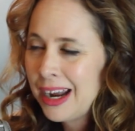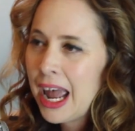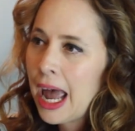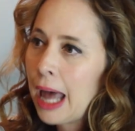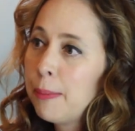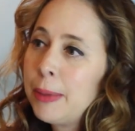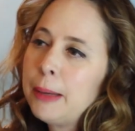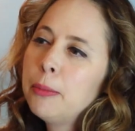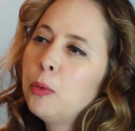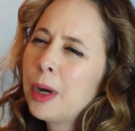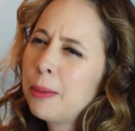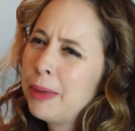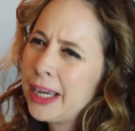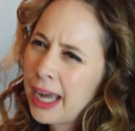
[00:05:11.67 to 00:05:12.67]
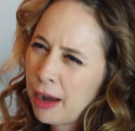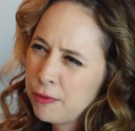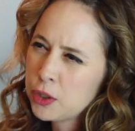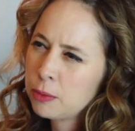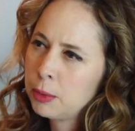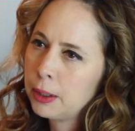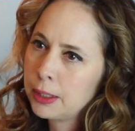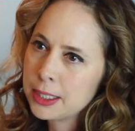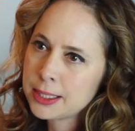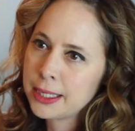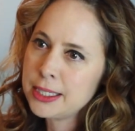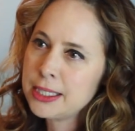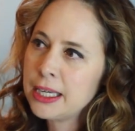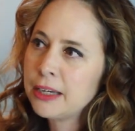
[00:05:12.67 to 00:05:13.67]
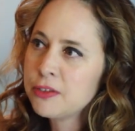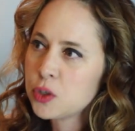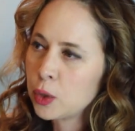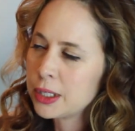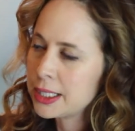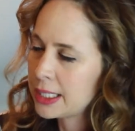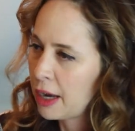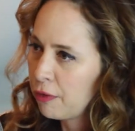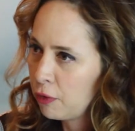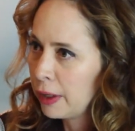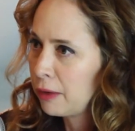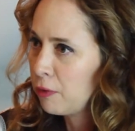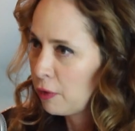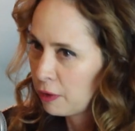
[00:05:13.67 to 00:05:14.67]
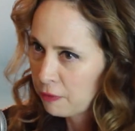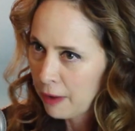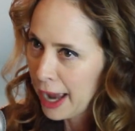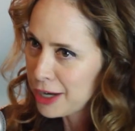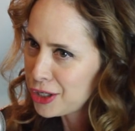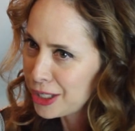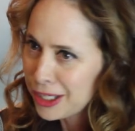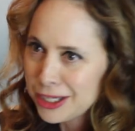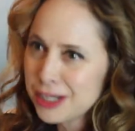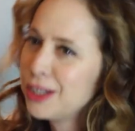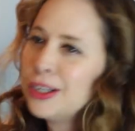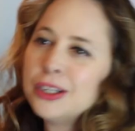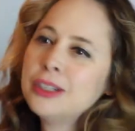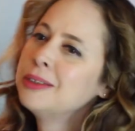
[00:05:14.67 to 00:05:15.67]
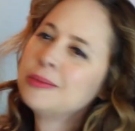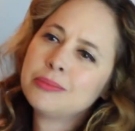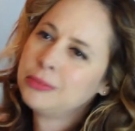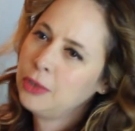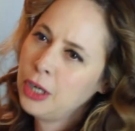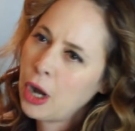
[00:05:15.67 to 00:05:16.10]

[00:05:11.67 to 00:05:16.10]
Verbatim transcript: Mm -hmm. And people want to be comfortable. This idea of sort of suffering for fashion, yeah.